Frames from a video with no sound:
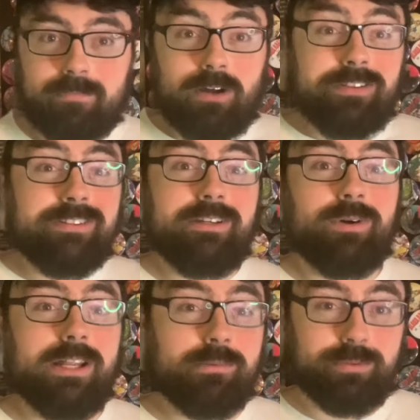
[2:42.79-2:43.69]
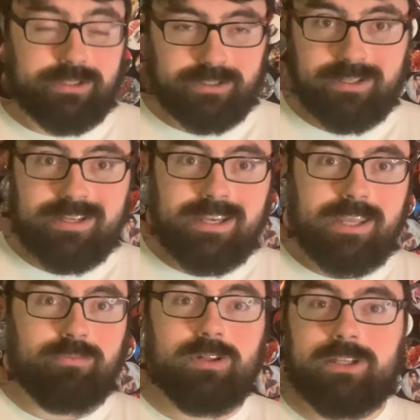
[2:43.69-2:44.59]
Also, the other brother
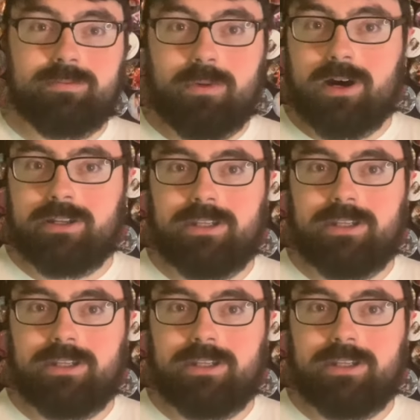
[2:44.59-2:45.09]
is really smart.